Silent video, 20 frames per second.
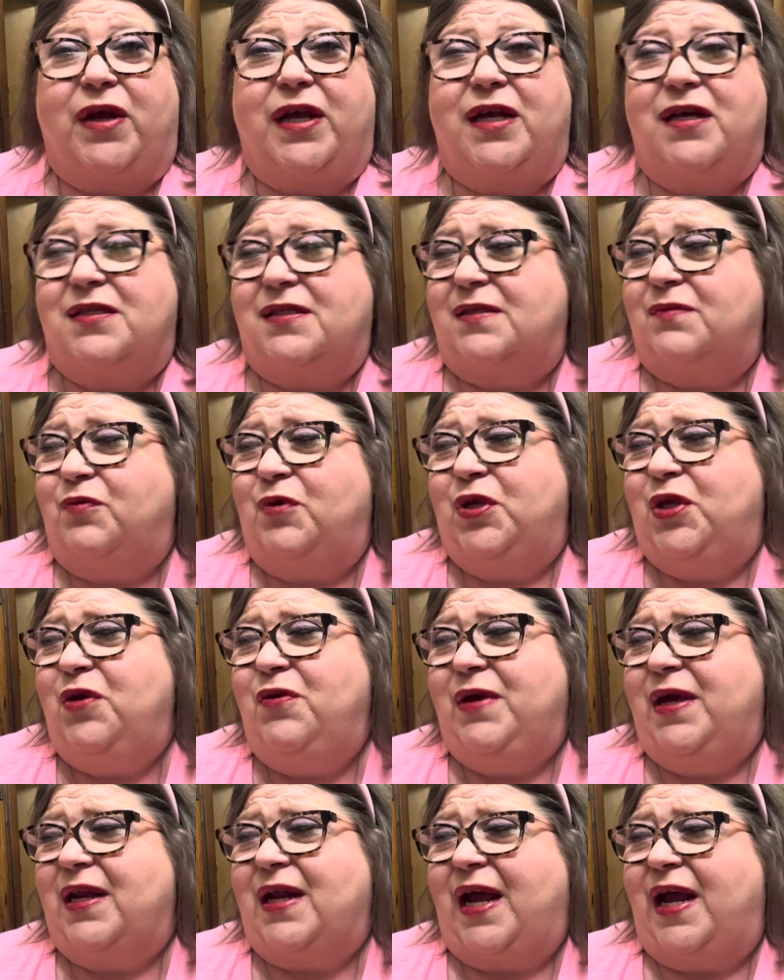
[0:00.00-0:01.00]
Because when you
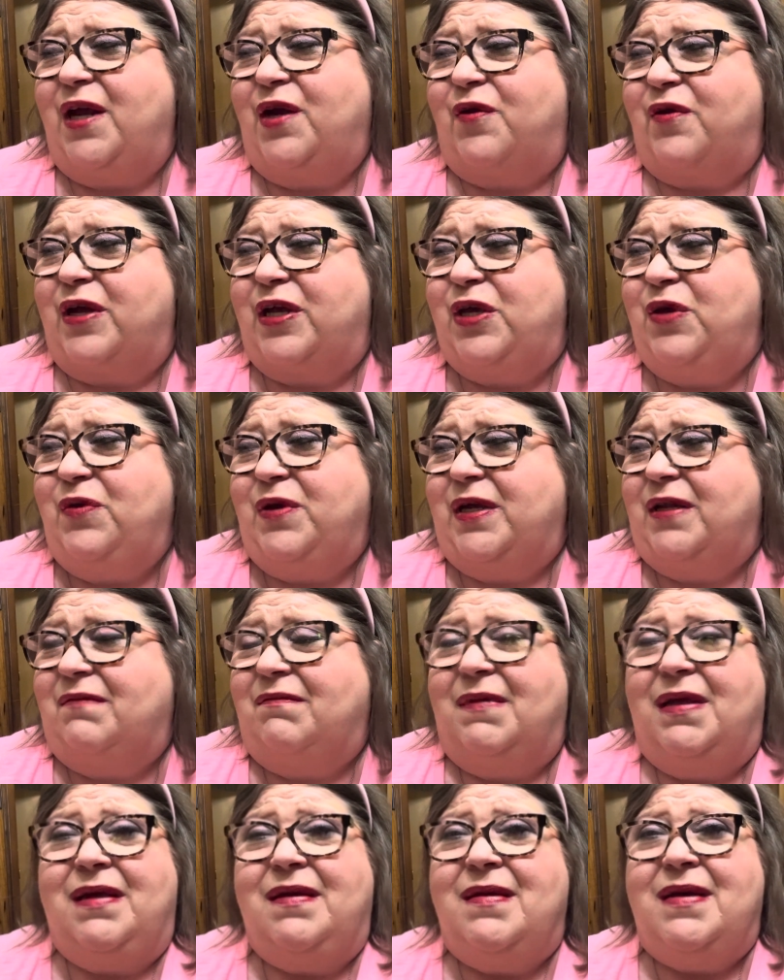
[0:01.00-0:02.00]
get angry, you can
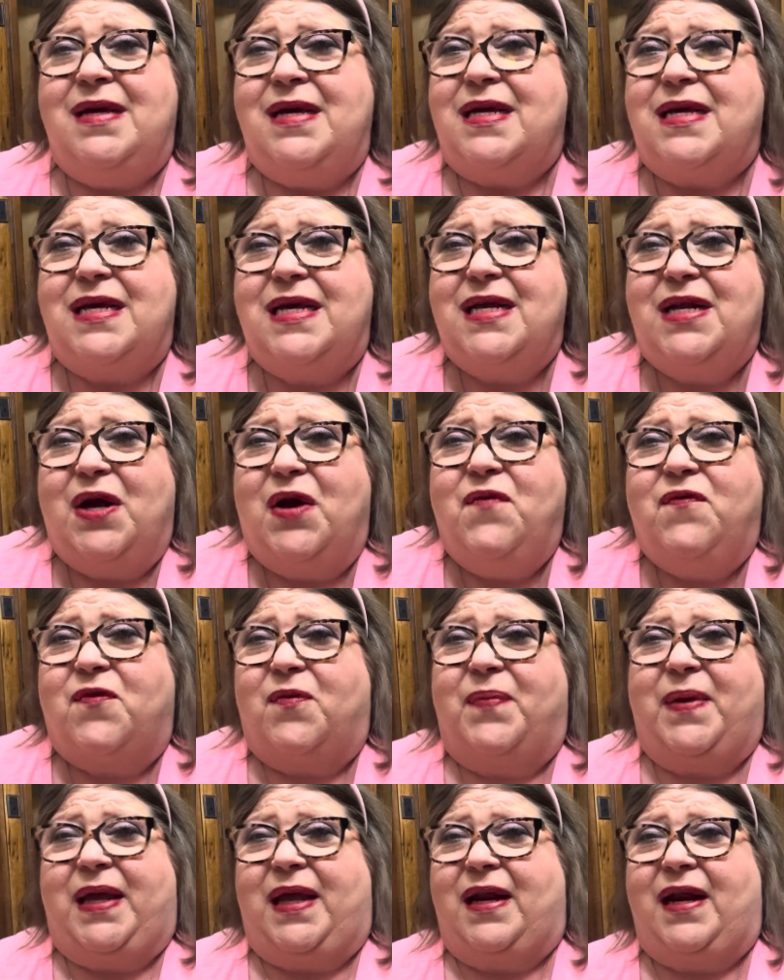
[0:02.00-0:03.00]
get over
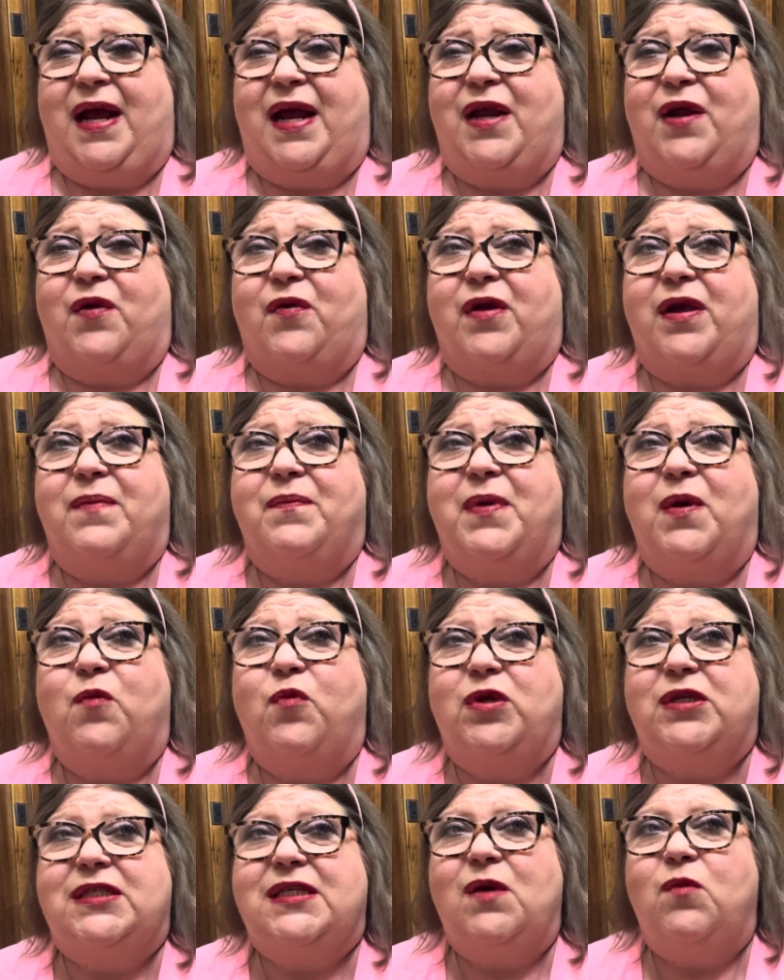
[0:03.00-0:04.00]
being angry. But
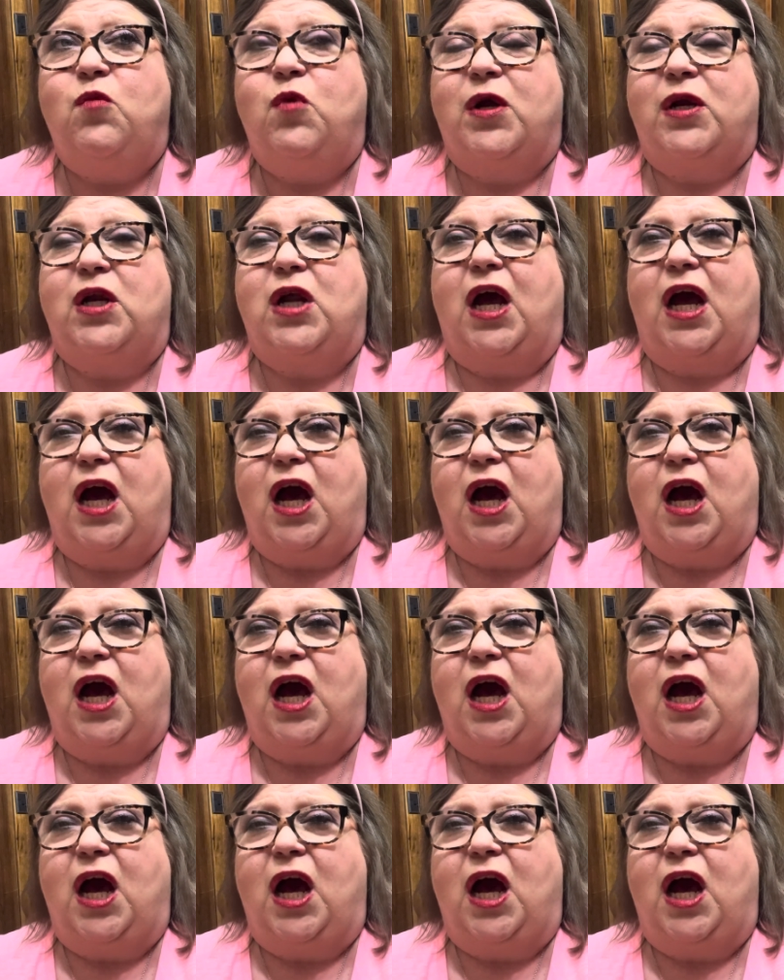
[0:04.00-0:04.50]
when someone